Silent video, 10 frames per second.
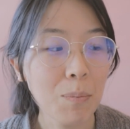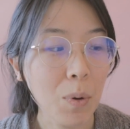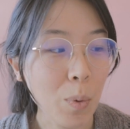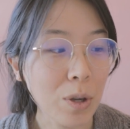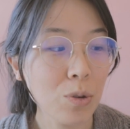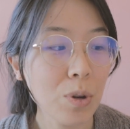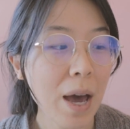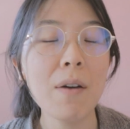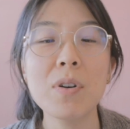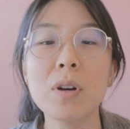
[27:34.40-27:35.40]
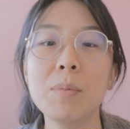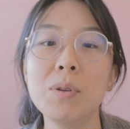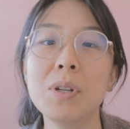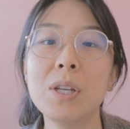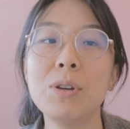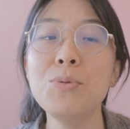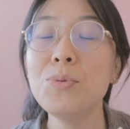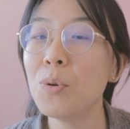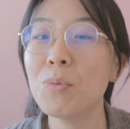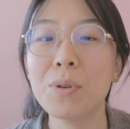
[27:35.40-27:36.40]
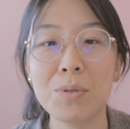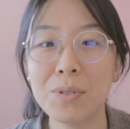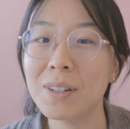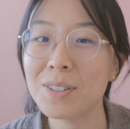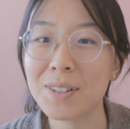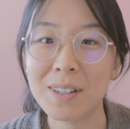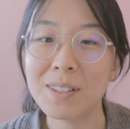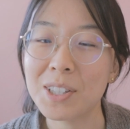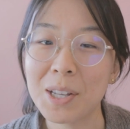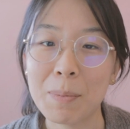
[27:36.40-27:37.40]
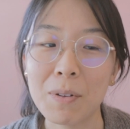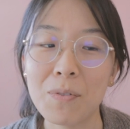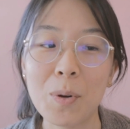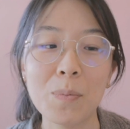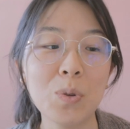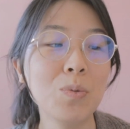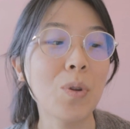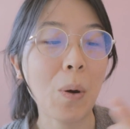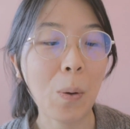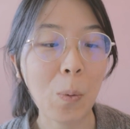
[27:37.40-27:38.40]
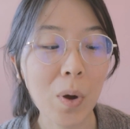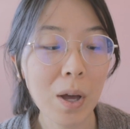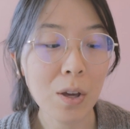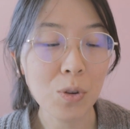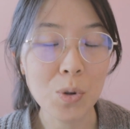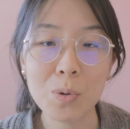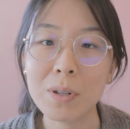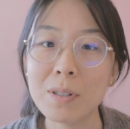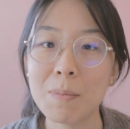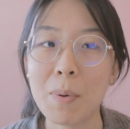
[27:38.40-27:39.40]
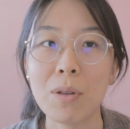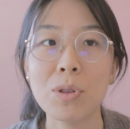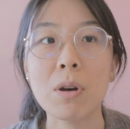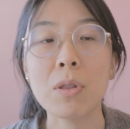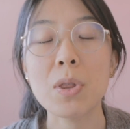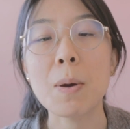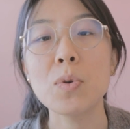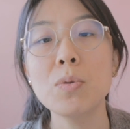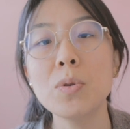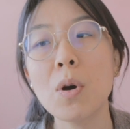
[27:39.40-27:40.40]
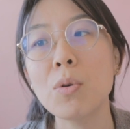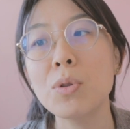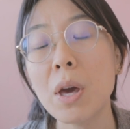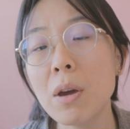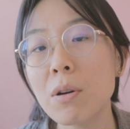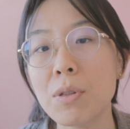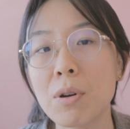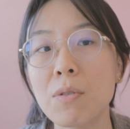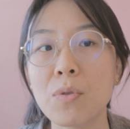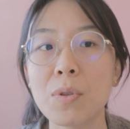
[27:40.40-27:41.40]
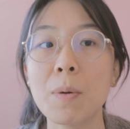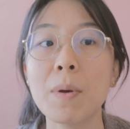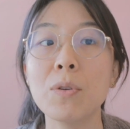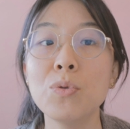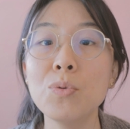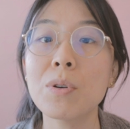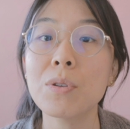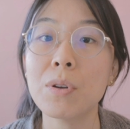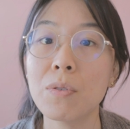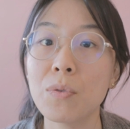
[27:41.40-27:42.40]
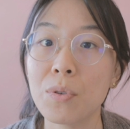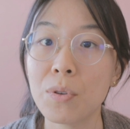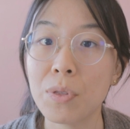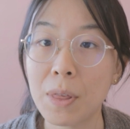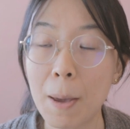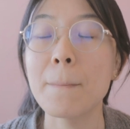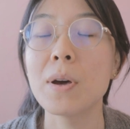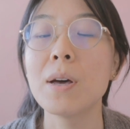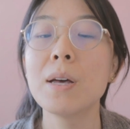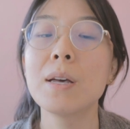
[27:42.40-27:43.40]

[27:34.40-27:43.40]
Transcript: but when you have a community, you know where your next client is coming from. You know you can depend on them. You know they are there for them and you are there for them.